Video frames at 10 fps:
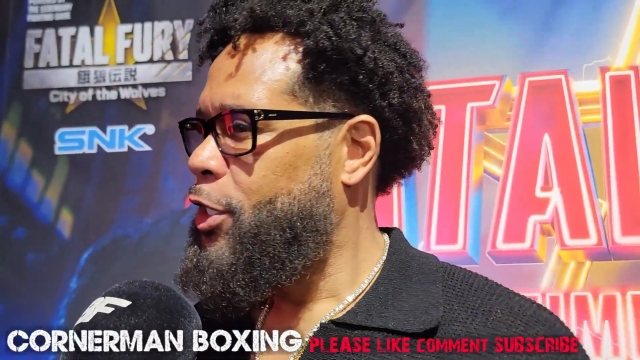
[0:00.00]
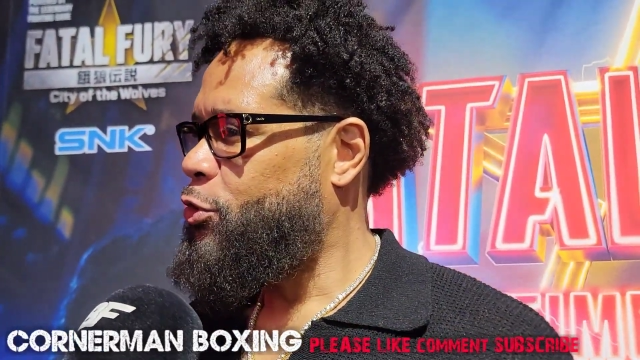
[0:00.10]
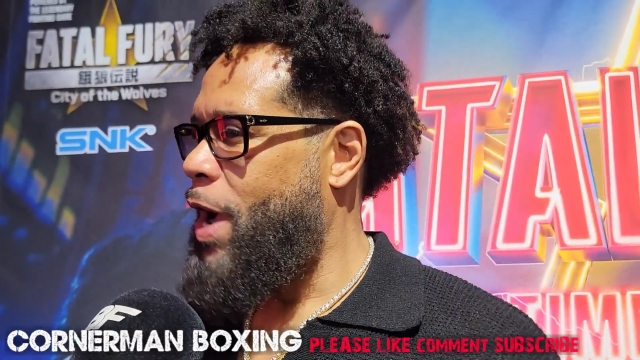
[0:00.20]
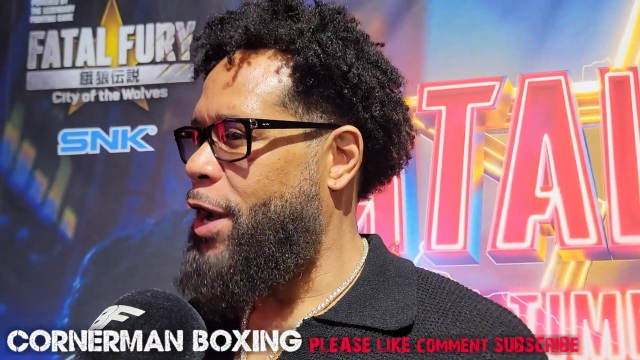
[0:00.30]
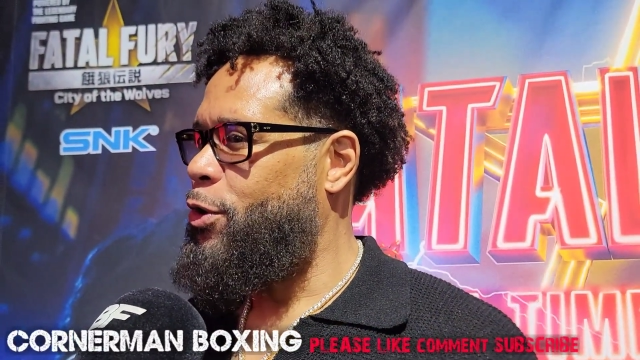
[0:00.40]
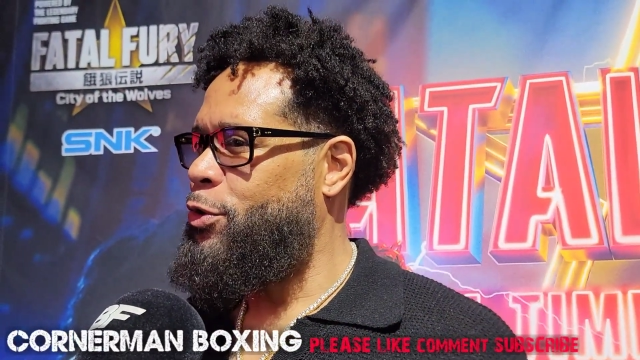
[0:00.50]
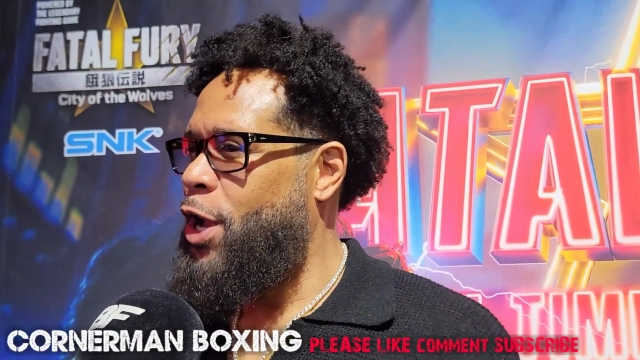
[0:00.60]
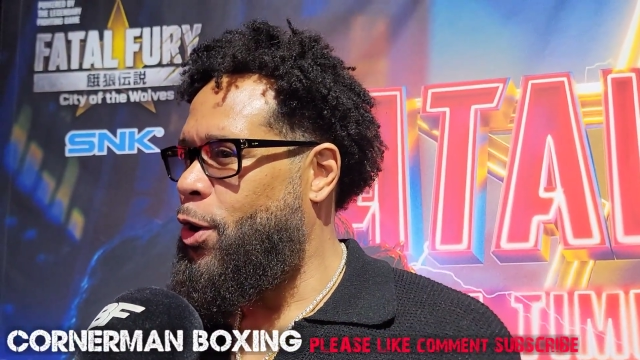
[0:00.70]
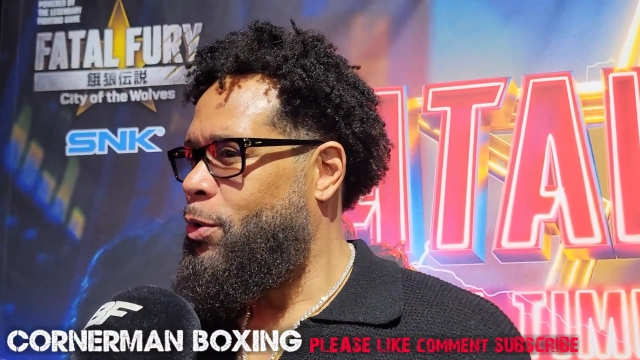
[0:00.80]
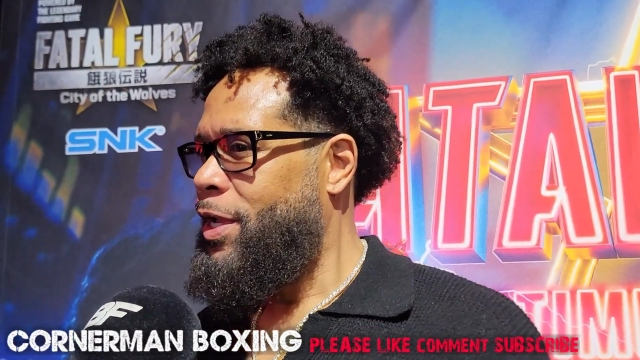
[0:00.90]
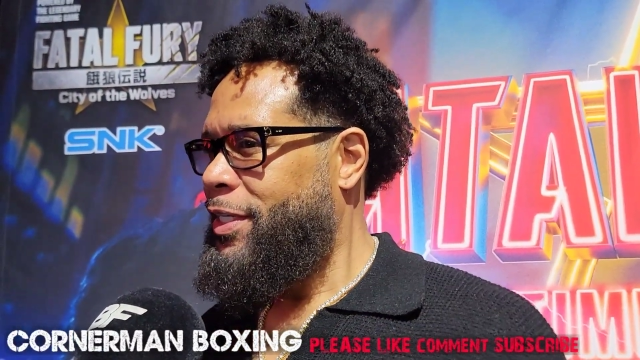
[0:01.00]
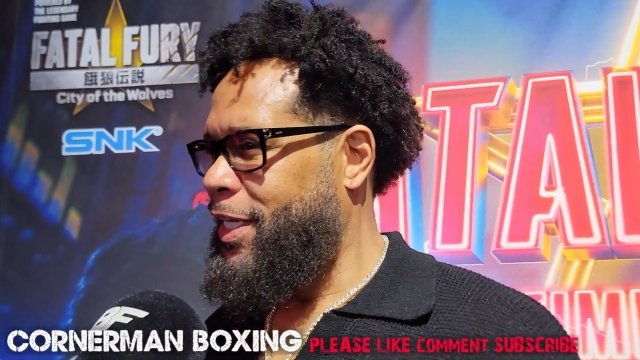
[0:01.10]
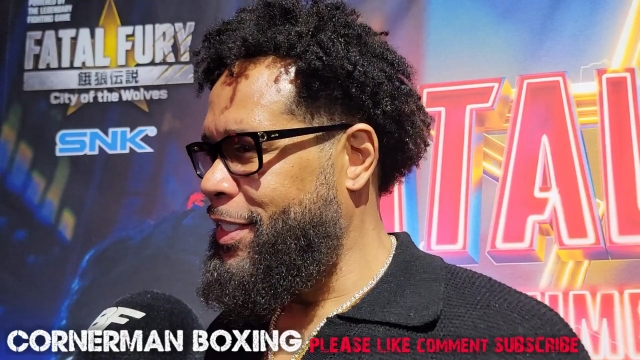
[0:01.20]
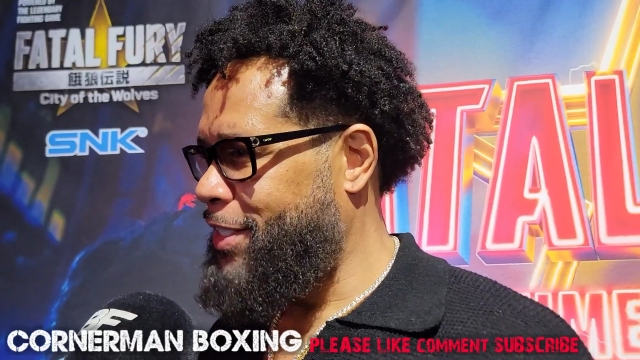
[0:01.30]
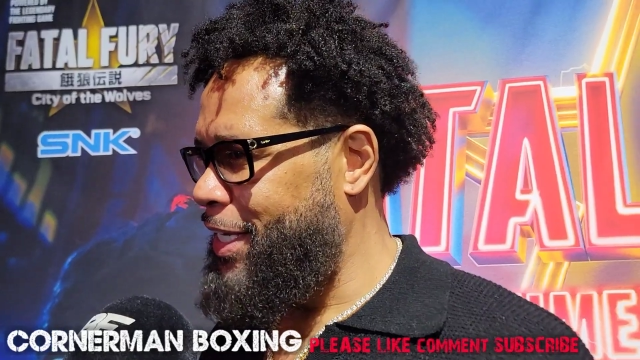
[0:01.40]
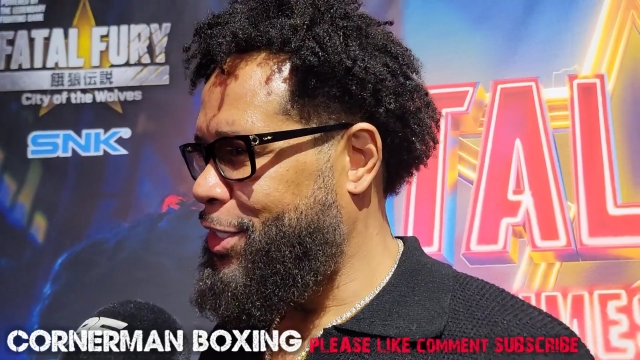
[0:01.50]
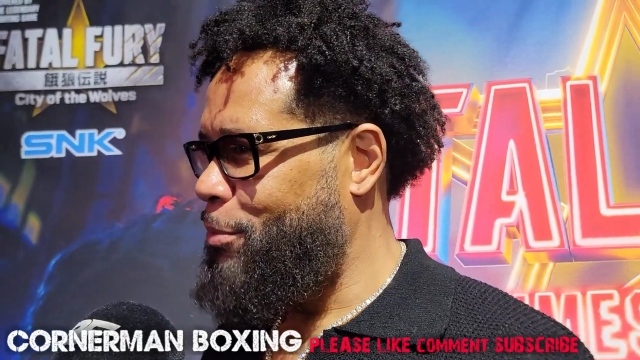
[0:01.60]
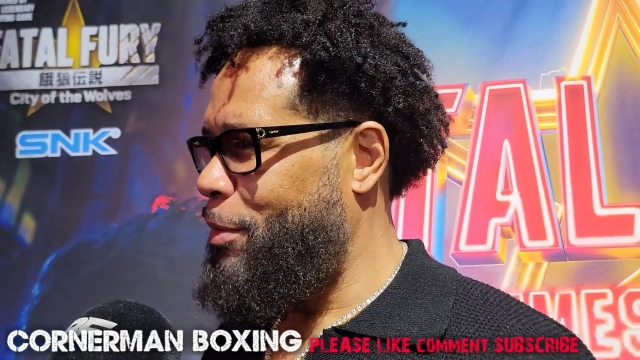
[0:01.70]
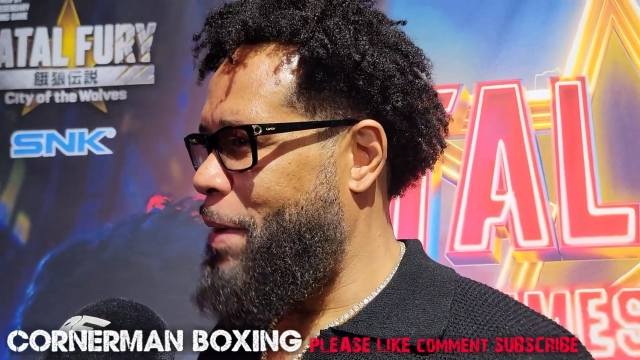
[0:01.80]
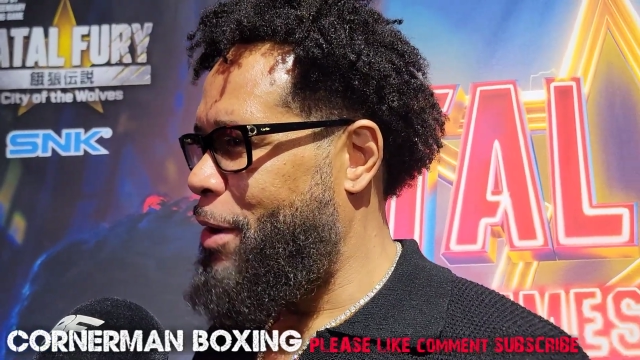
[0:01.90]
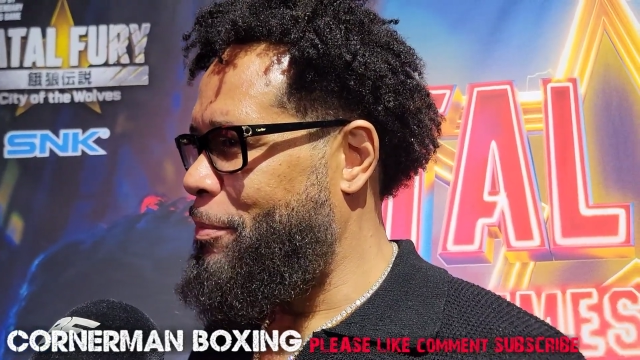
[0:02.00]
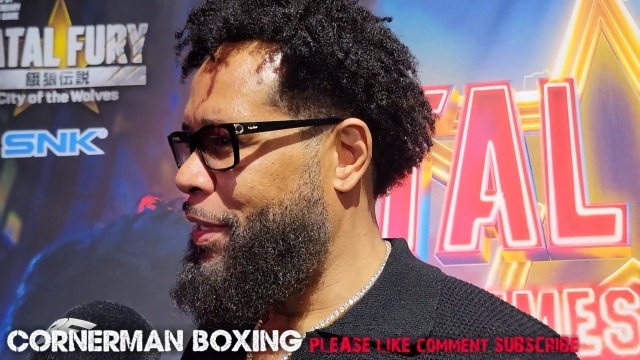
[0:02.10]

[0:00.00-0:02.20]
So I don't know. Did he say something about me?